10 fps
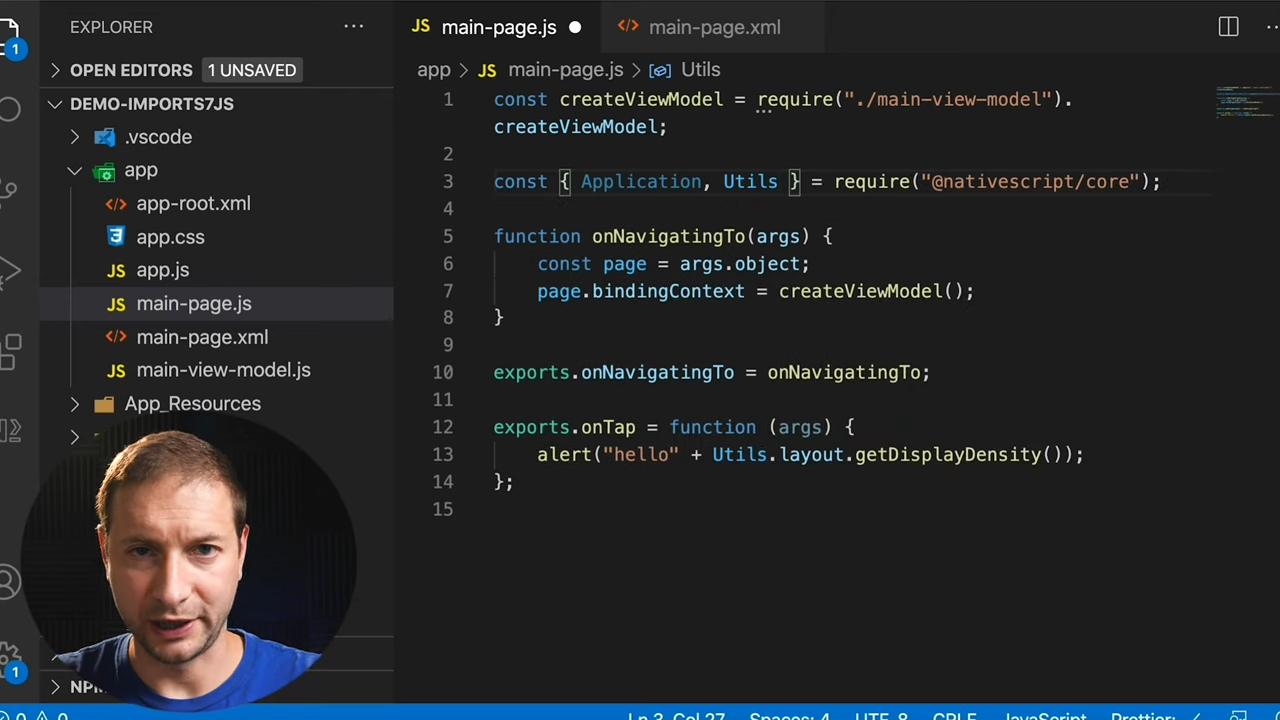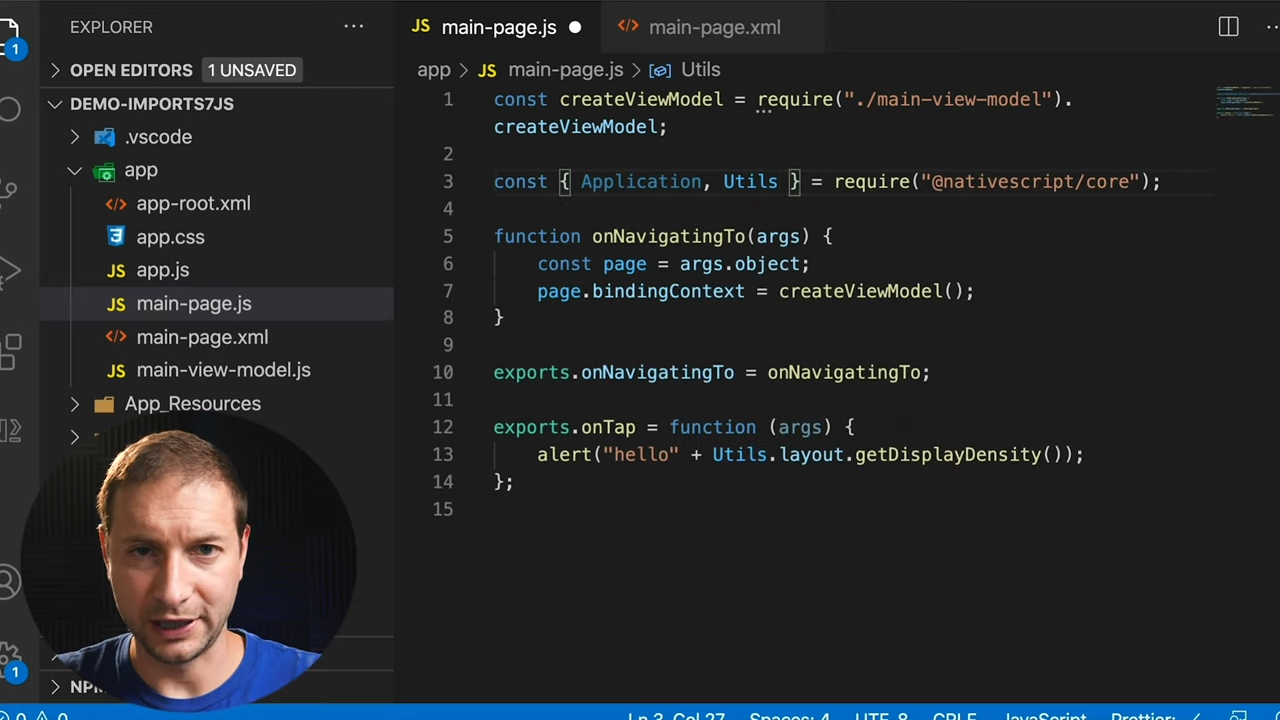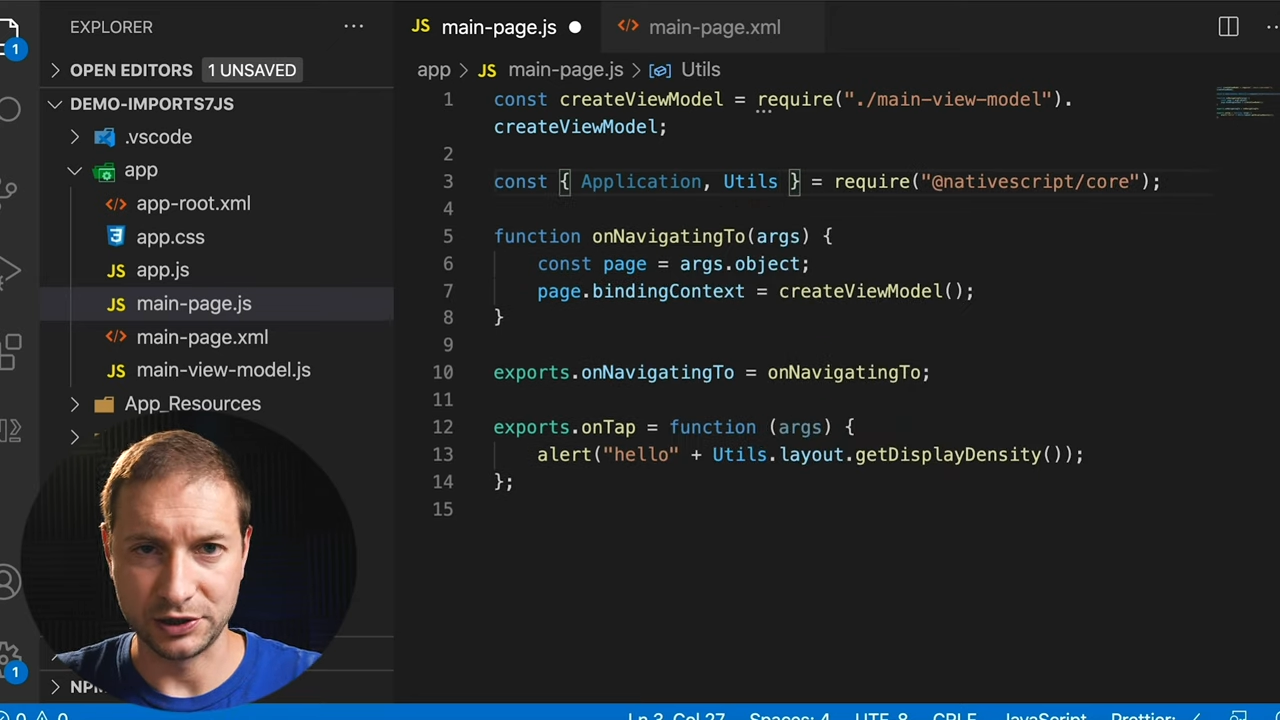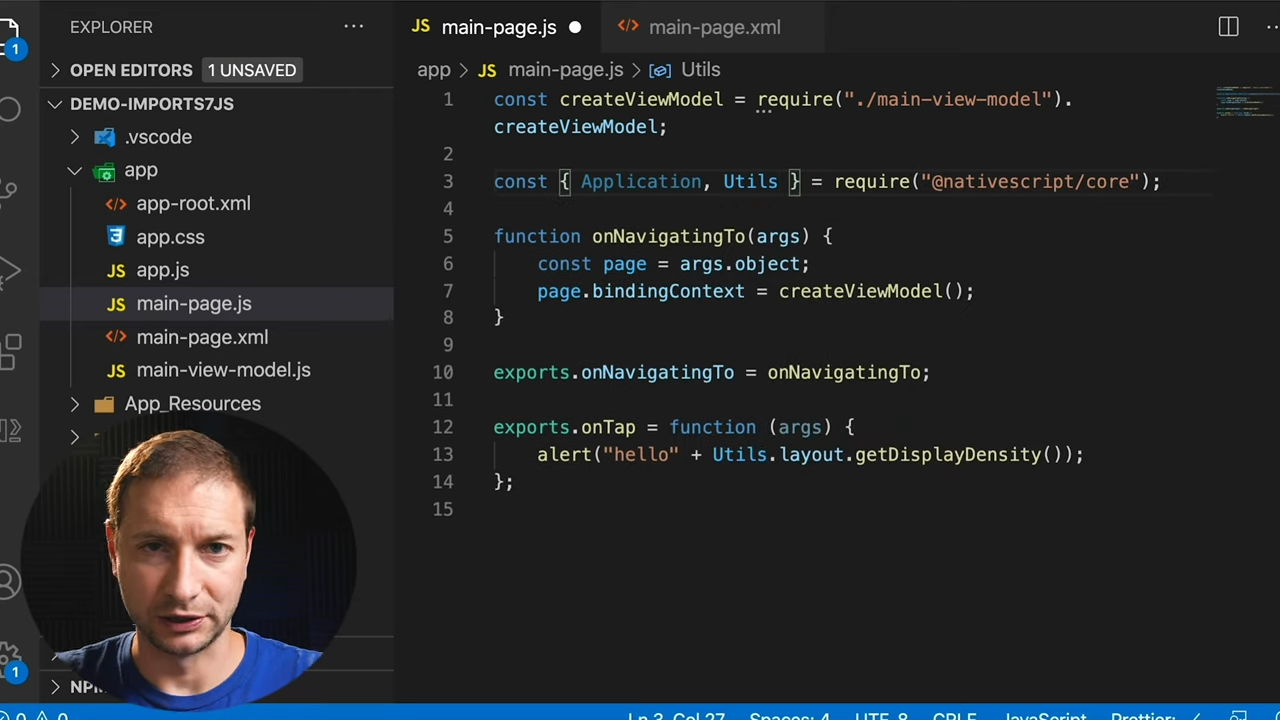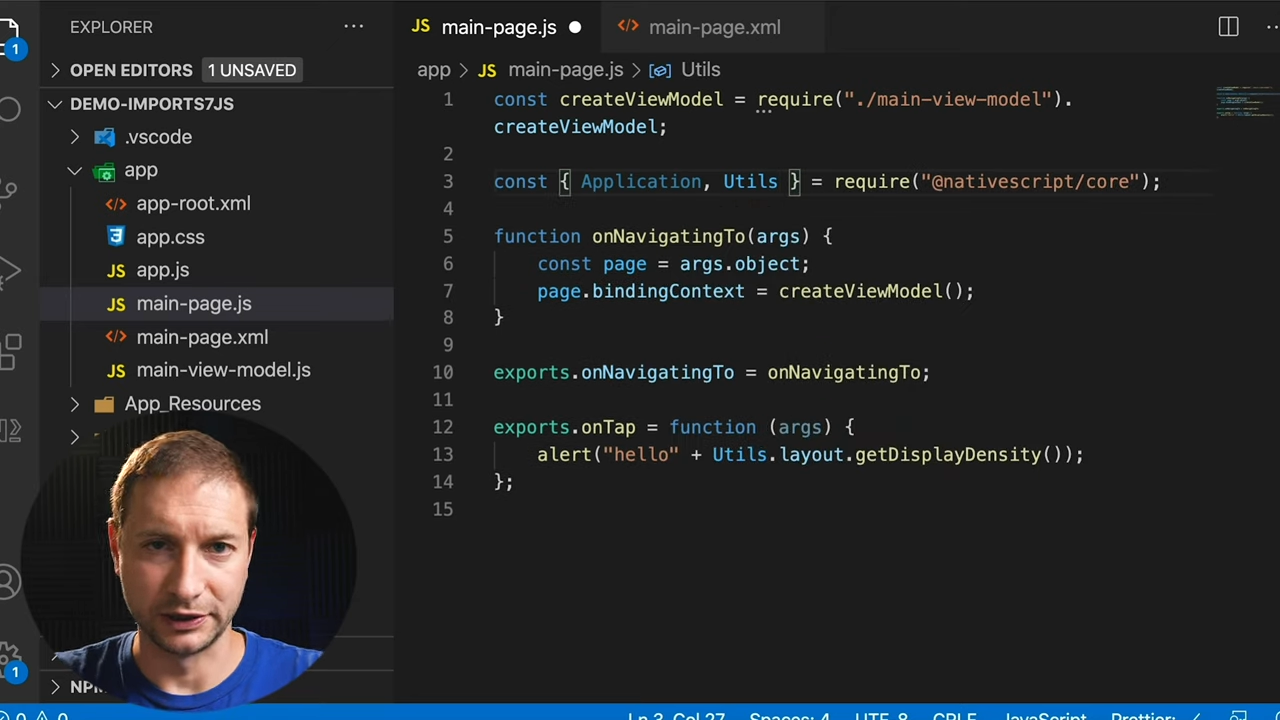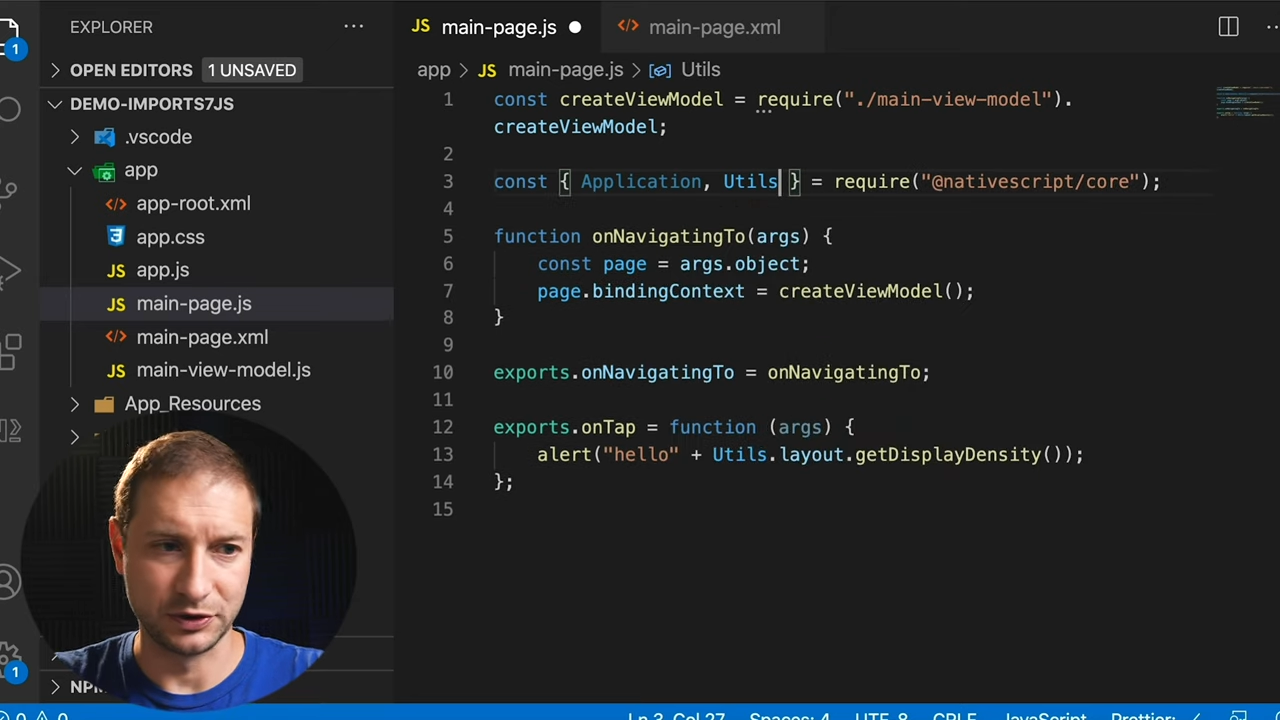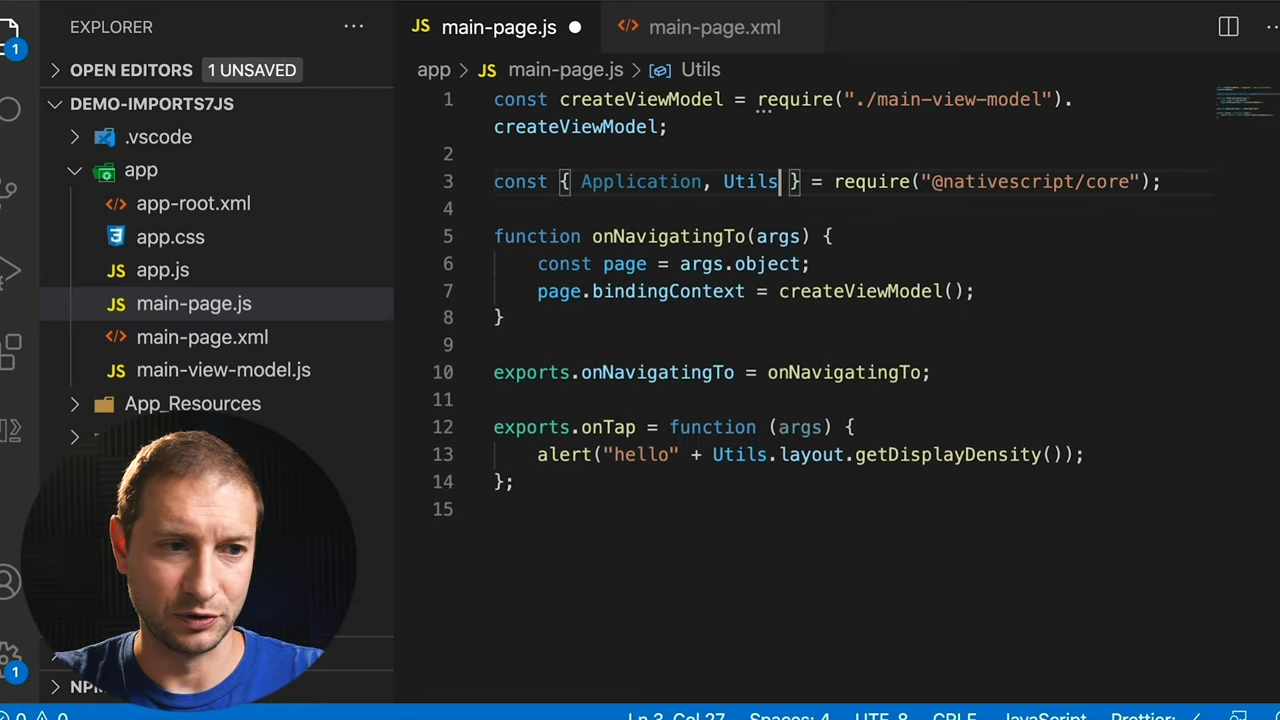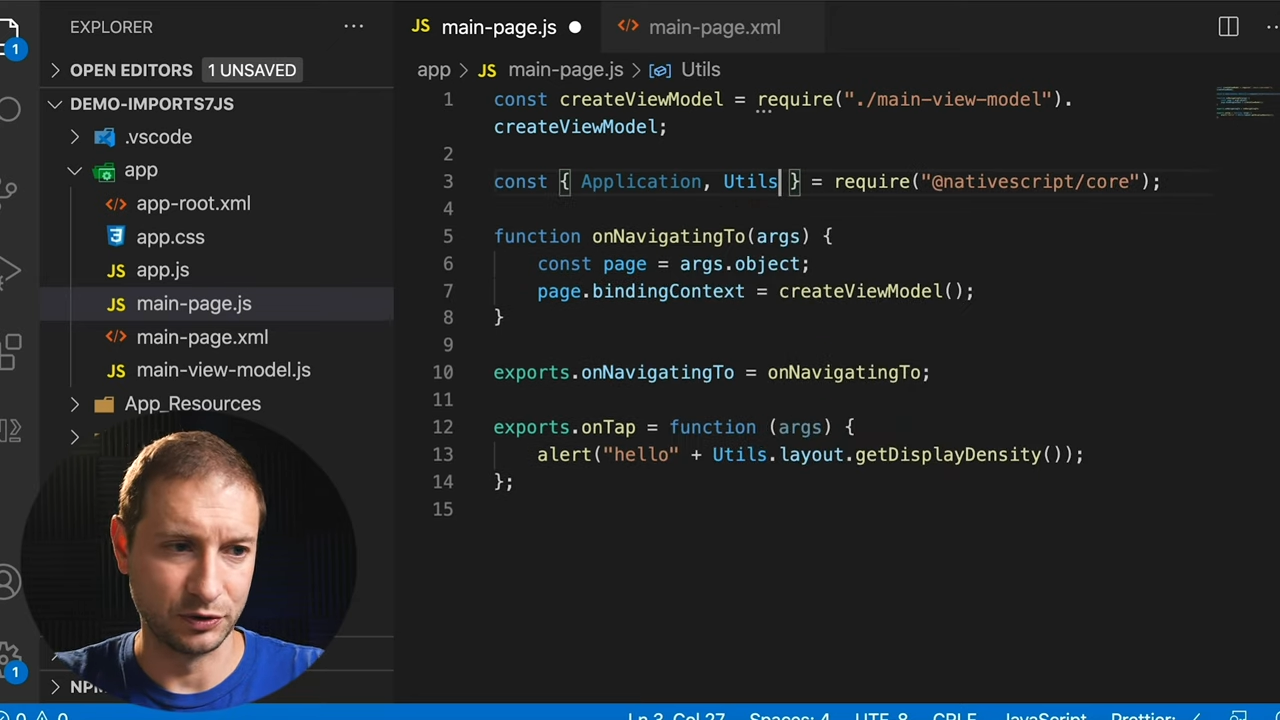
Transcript: page unless